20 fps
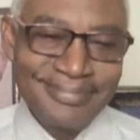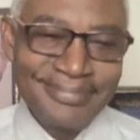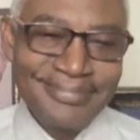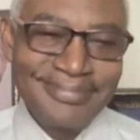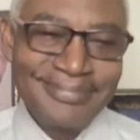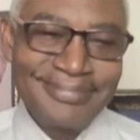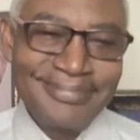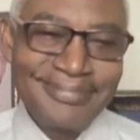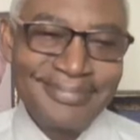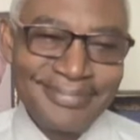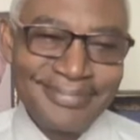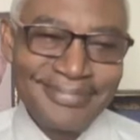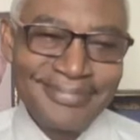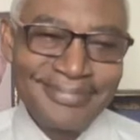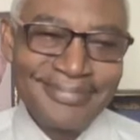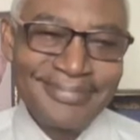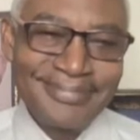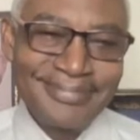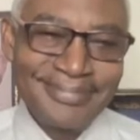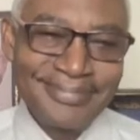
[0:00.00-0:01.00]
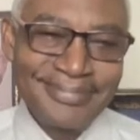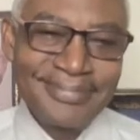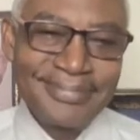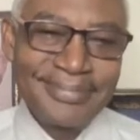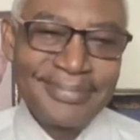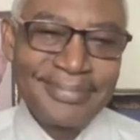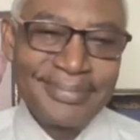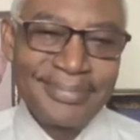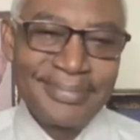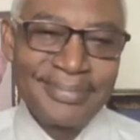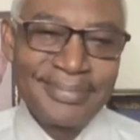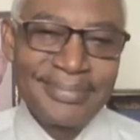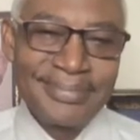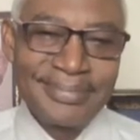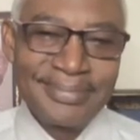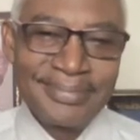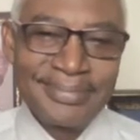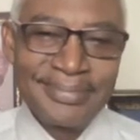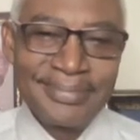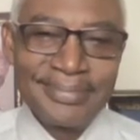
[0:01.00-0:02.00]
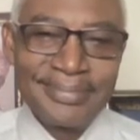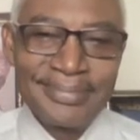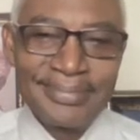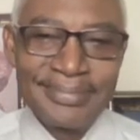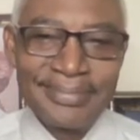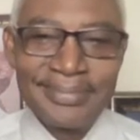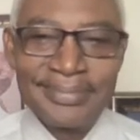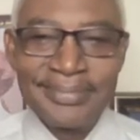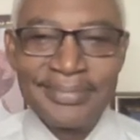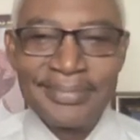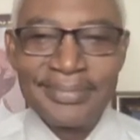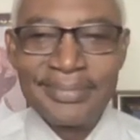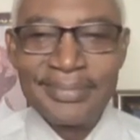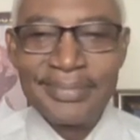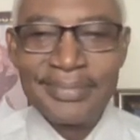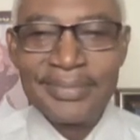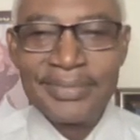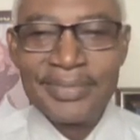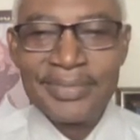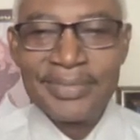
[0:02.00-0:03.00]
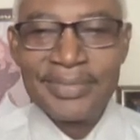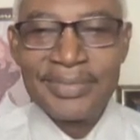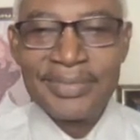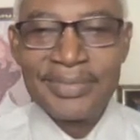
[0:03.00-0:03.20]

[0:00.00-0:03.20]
The person shown says nothing.